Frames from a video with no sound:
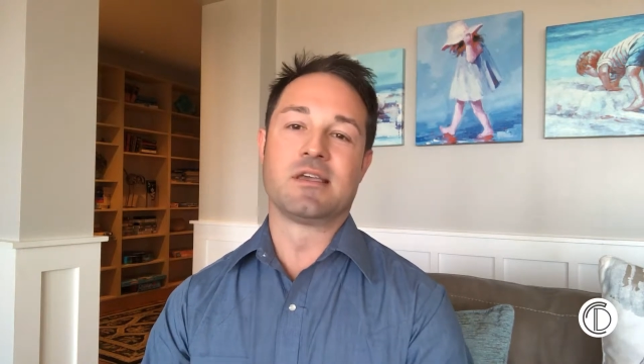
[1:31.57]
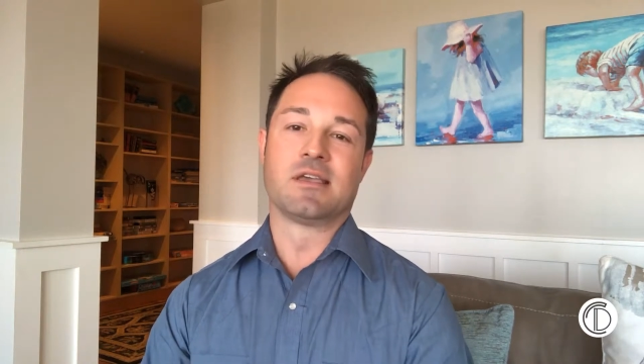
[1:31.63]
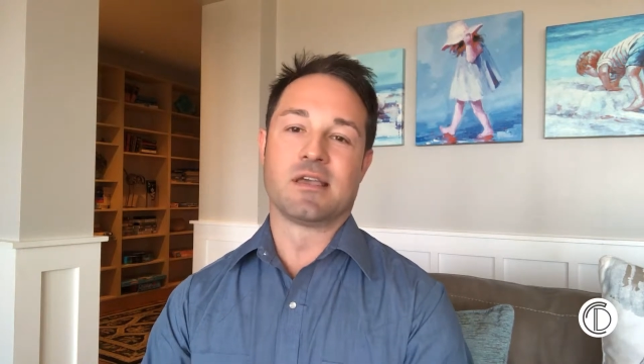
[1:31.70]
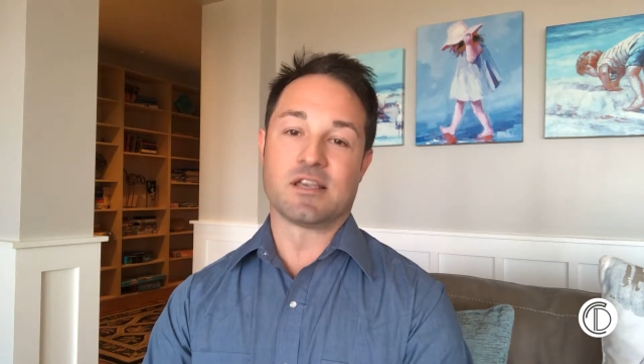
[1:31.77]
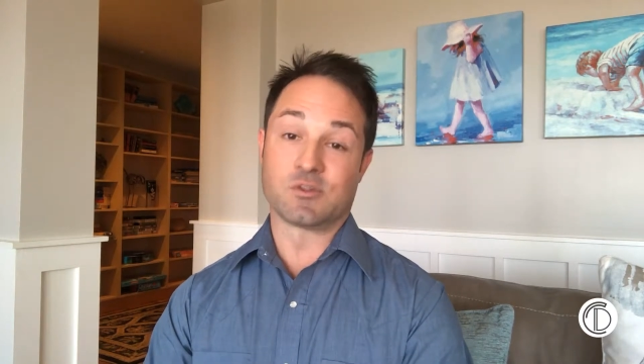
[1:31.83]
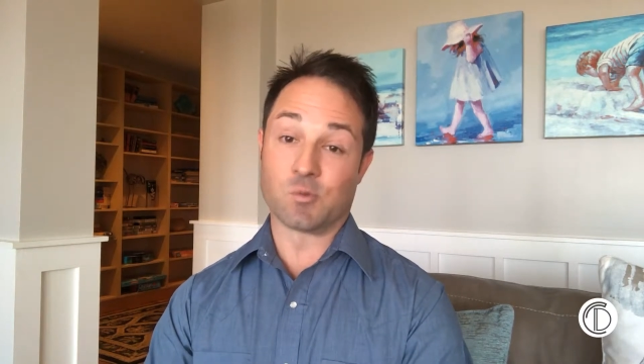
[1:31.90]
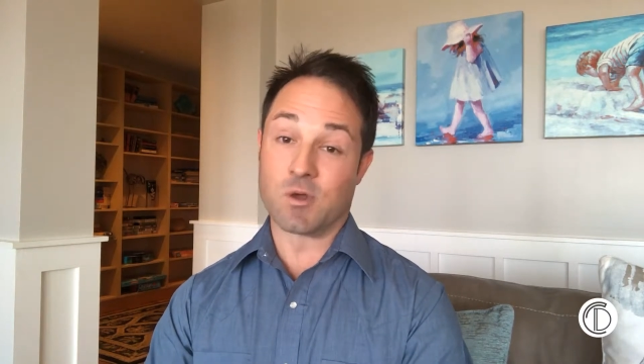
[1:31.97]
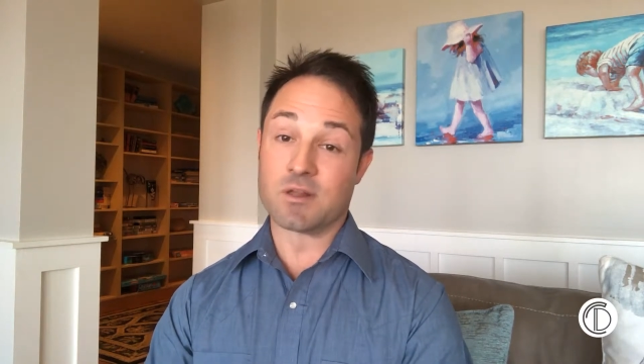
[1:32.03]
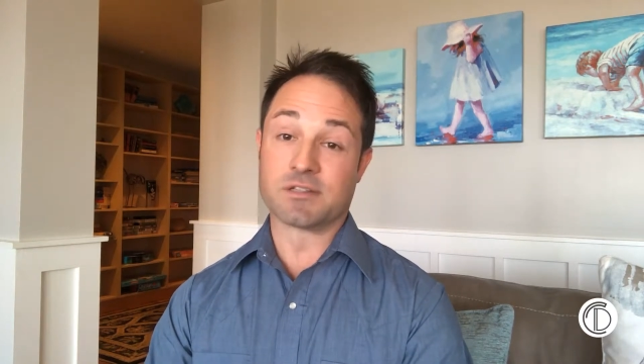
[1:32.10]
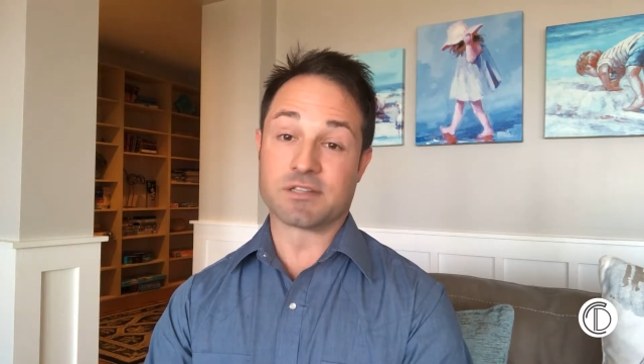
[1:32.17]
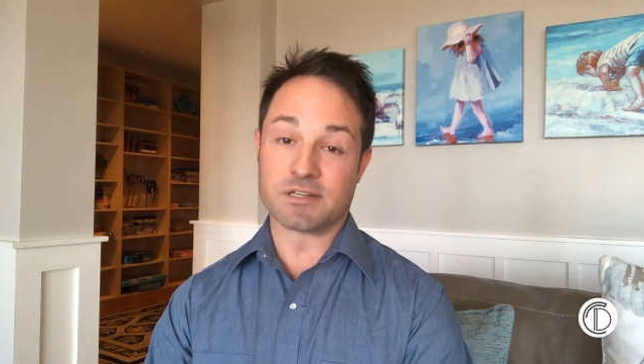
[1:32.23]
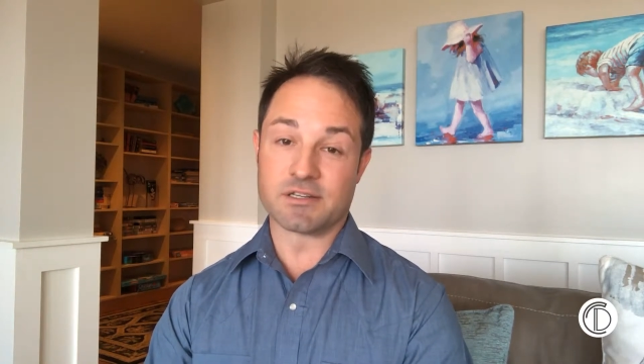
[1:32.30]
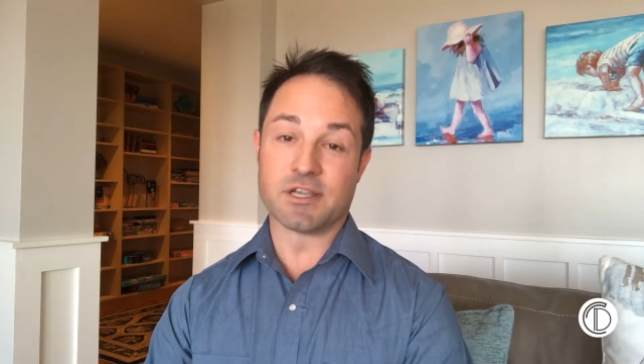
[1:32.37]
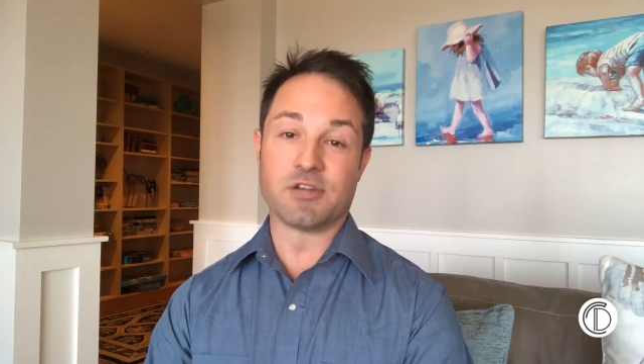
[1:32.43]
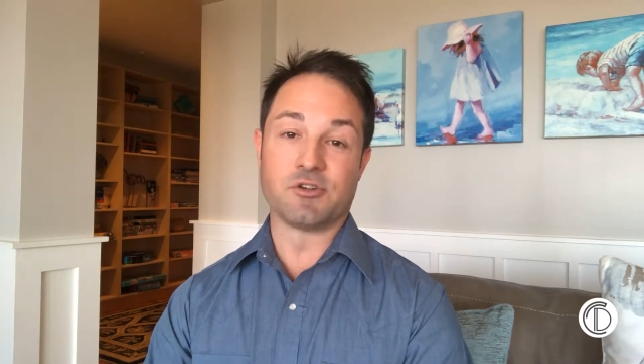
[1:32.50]
as well as
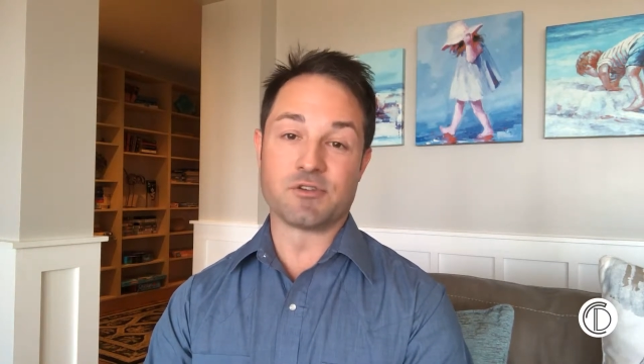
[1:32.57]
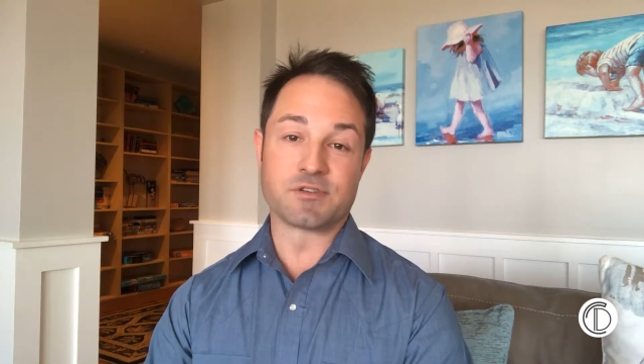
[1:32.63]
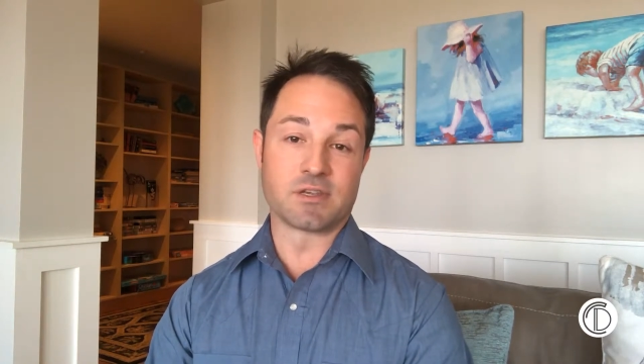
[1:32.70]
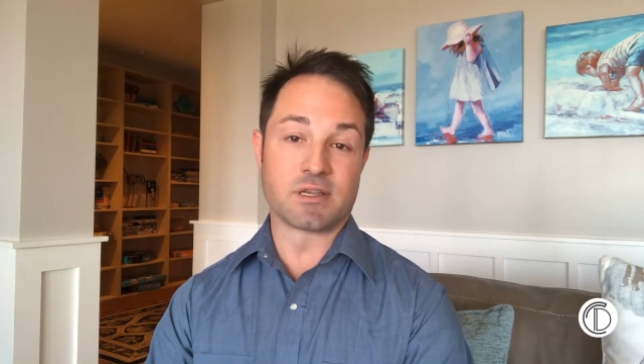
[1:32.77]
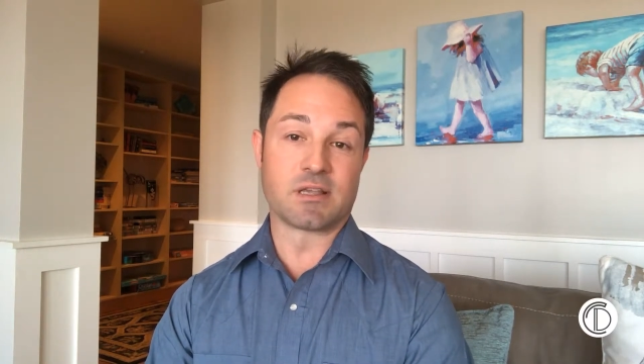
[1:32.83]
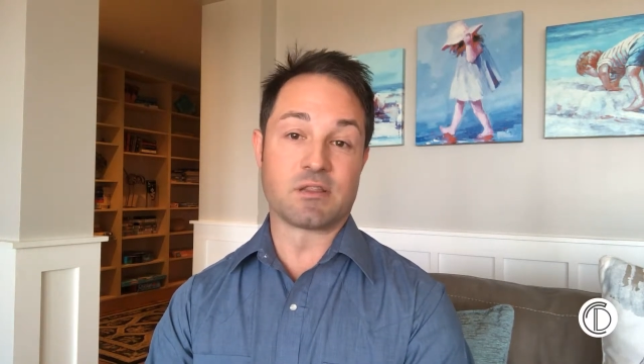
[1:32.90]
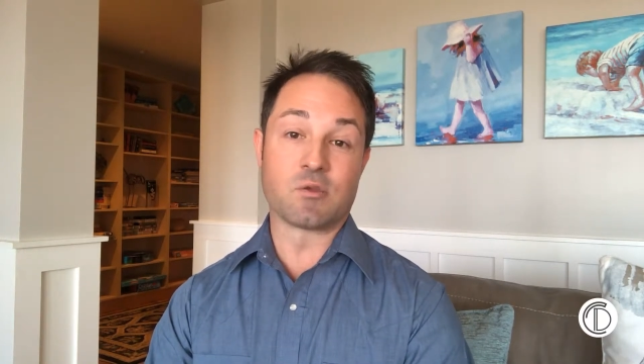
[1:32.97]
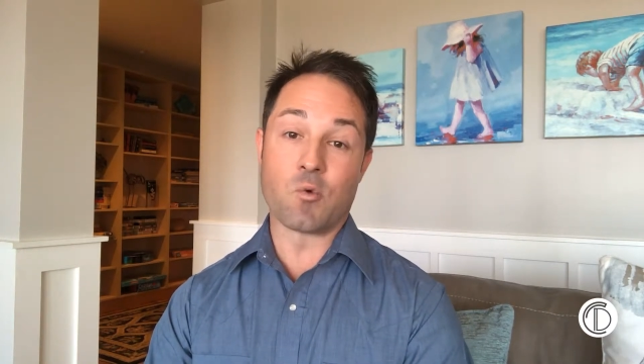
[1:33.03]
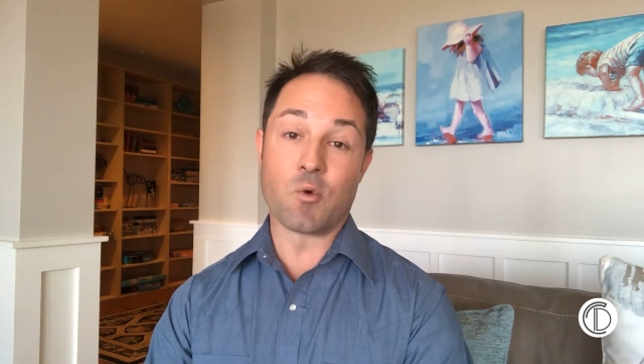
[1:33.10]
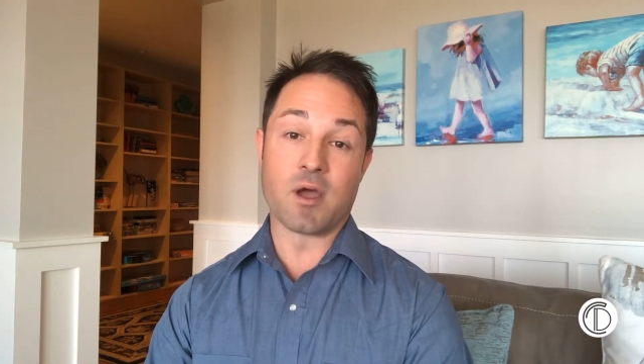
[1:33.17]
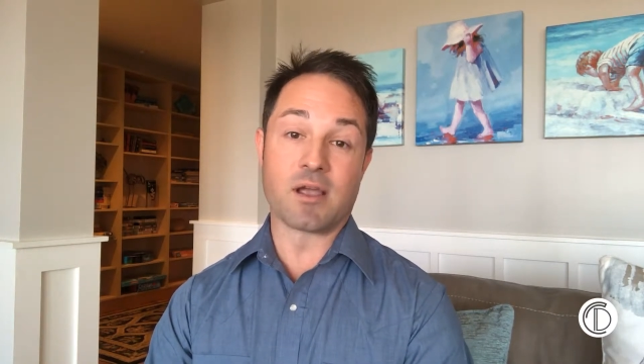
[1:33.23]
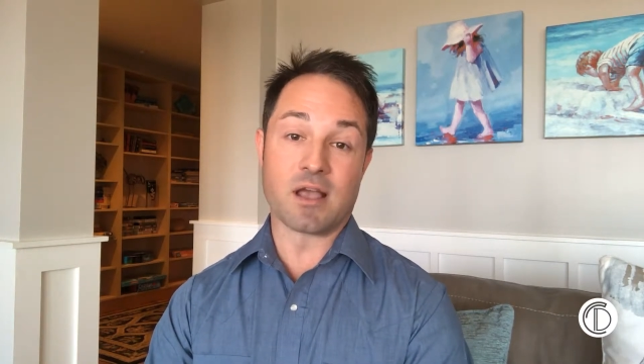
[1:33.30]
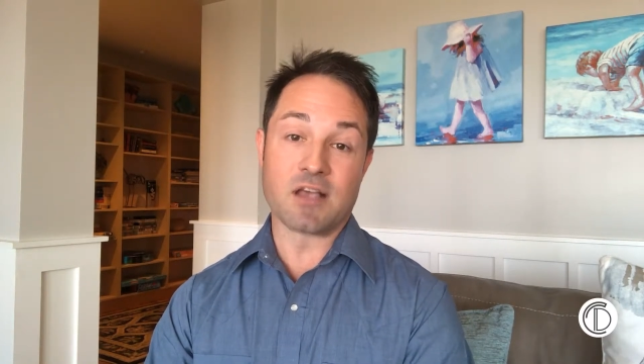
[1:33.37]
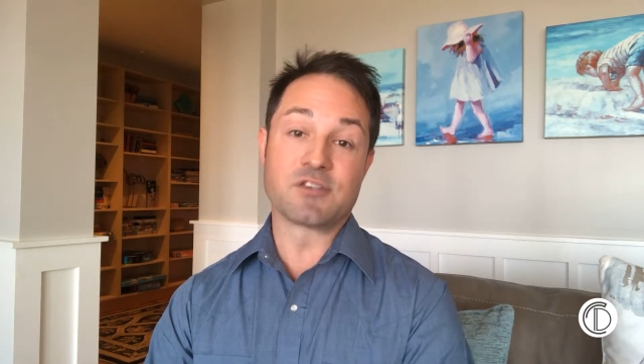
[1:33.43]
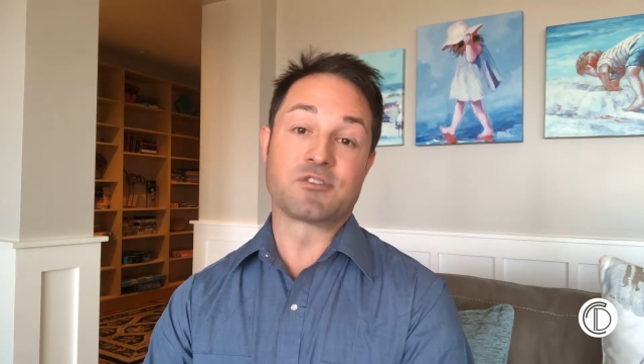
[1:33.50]
continue singing the
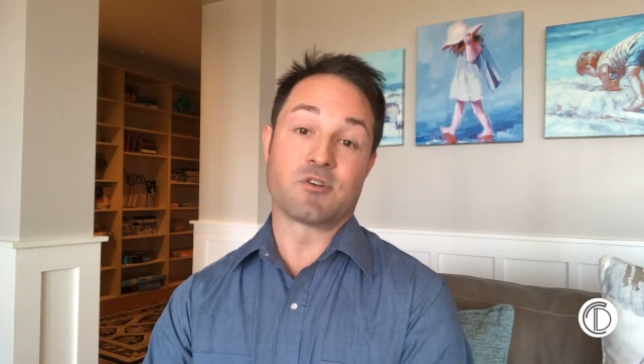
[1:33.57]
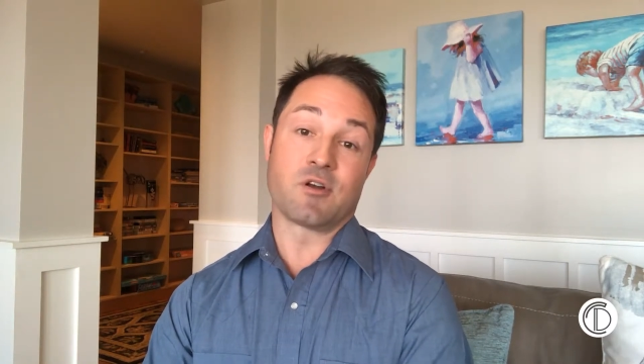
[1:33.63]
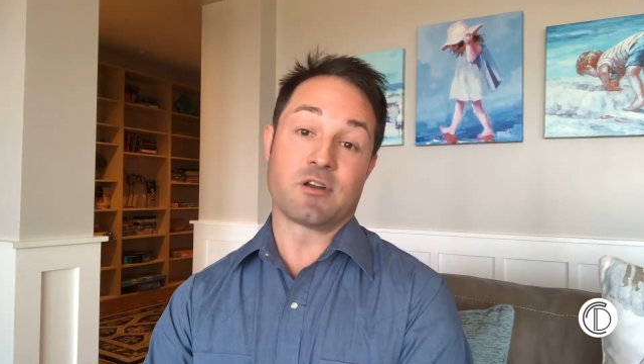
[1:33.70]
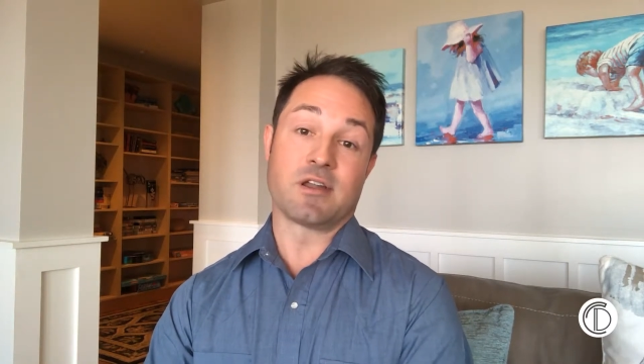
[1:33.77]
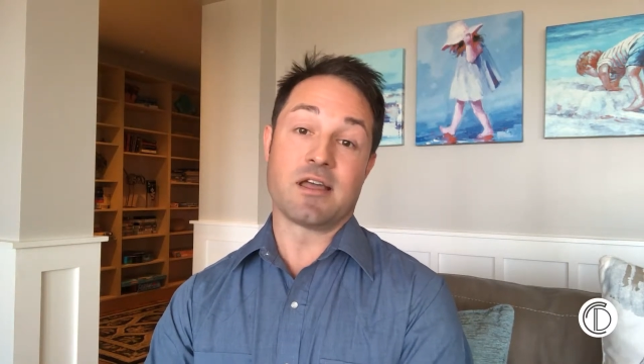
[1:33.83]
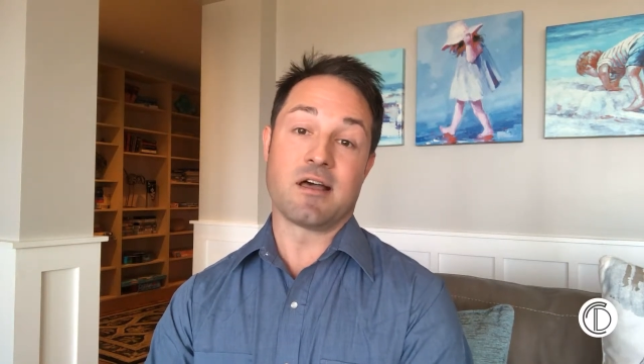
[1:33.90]
way I started